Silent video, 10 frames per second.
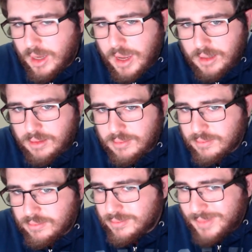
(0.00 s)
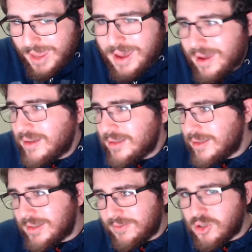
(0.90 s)
And yeah,
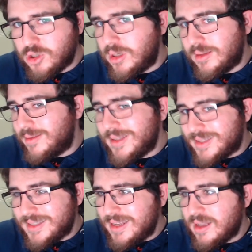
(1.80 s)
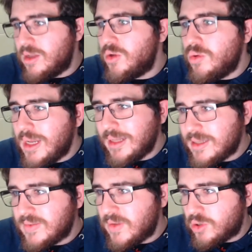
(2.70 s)
it's a feature that's needed. You need
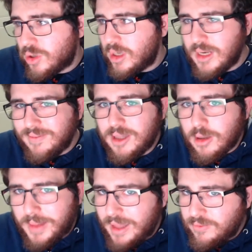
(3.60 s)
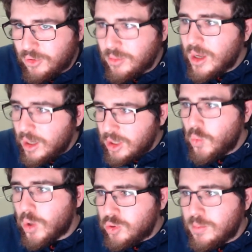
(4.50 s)
this feature. In a video platform, you
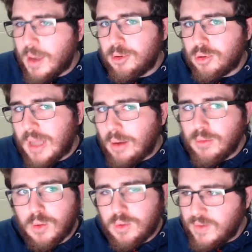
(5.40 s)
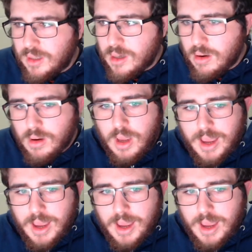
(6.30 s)
want to be able to download the video.